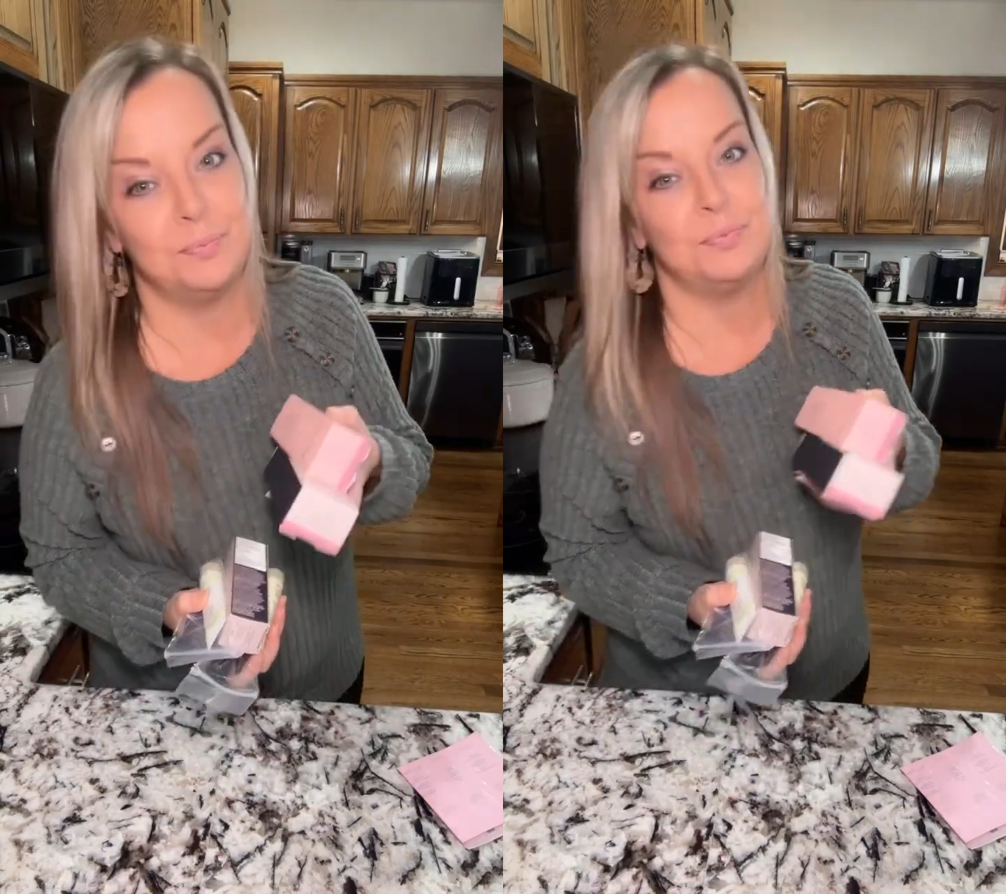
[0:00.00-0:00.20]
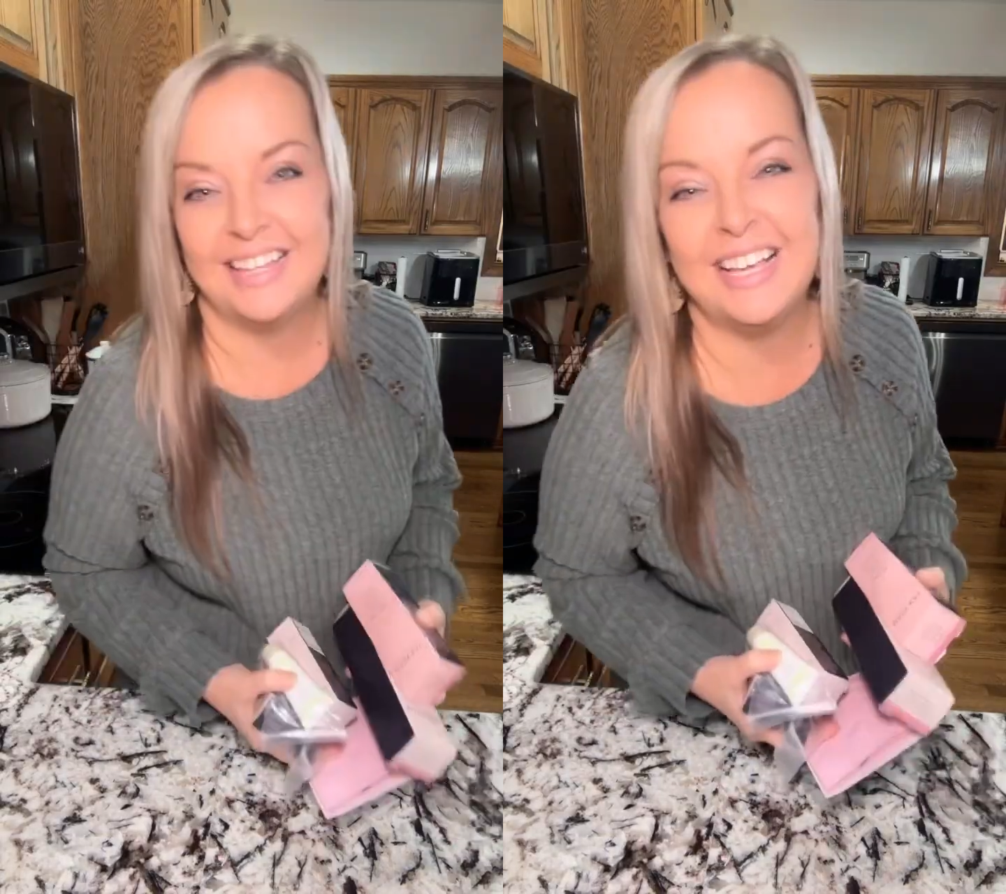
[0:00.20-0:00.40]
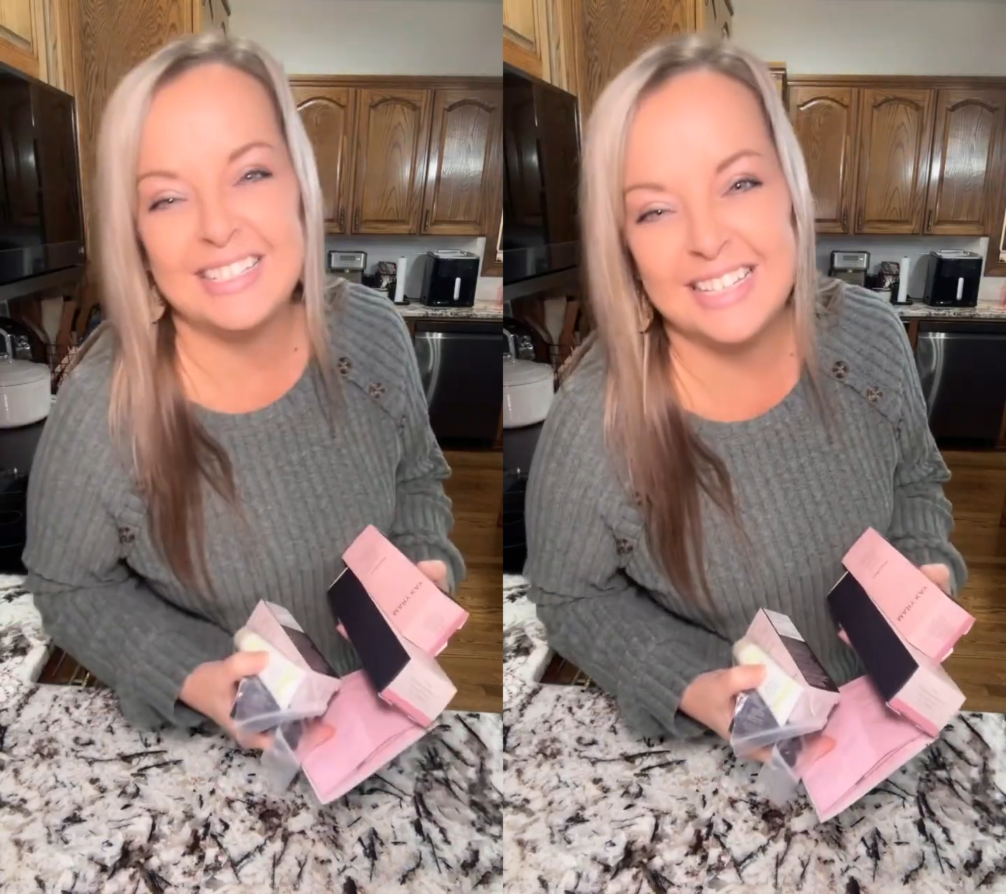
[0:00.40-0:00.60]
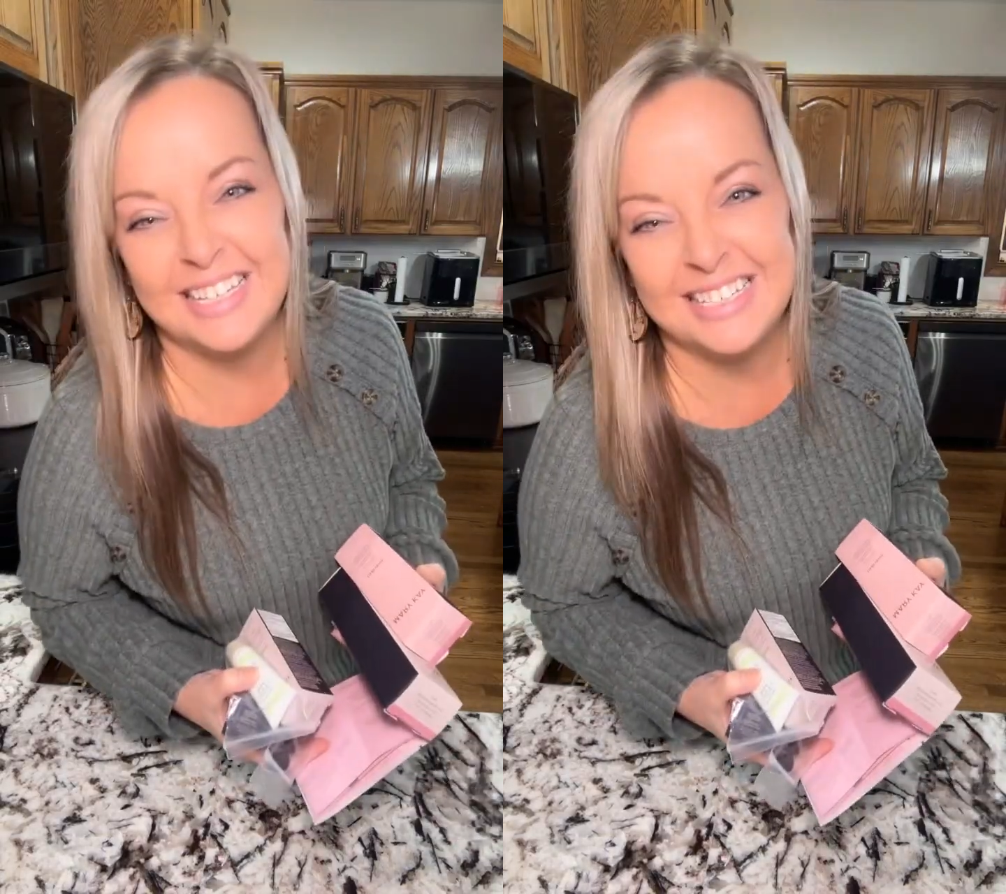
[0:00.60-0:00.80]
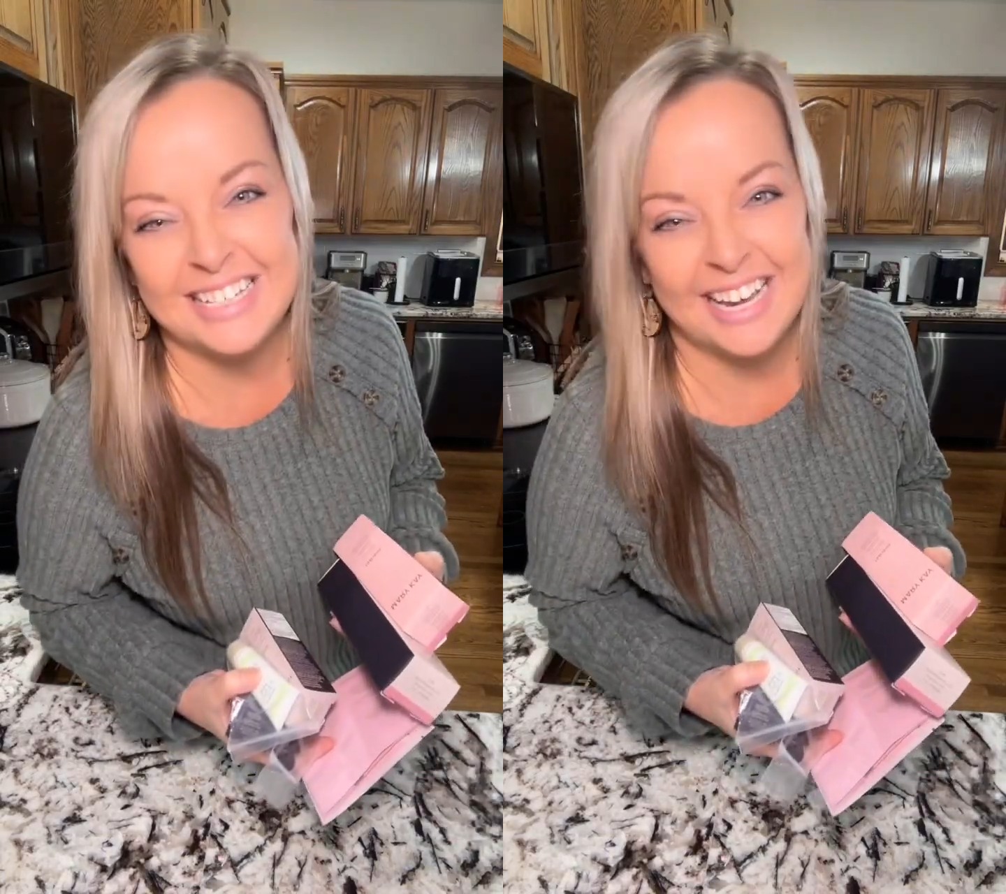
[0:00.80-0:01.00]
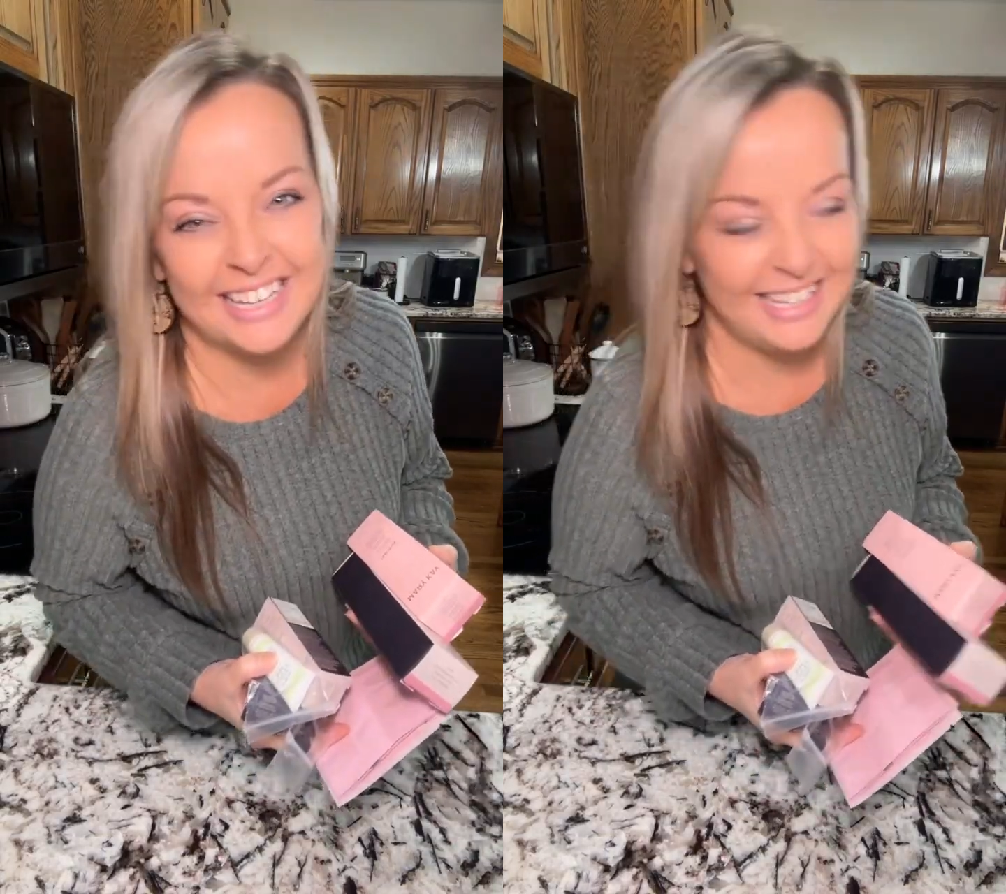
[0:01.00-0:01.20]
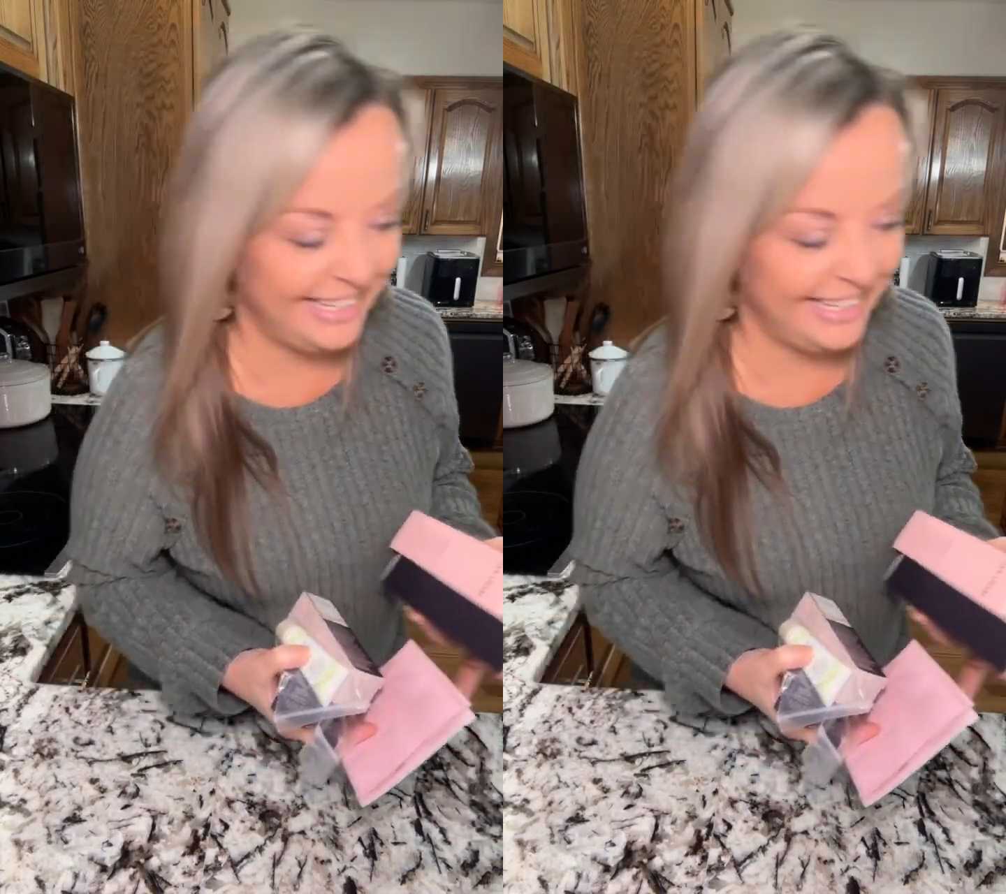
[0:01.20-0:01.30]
Thanks again, Jackie.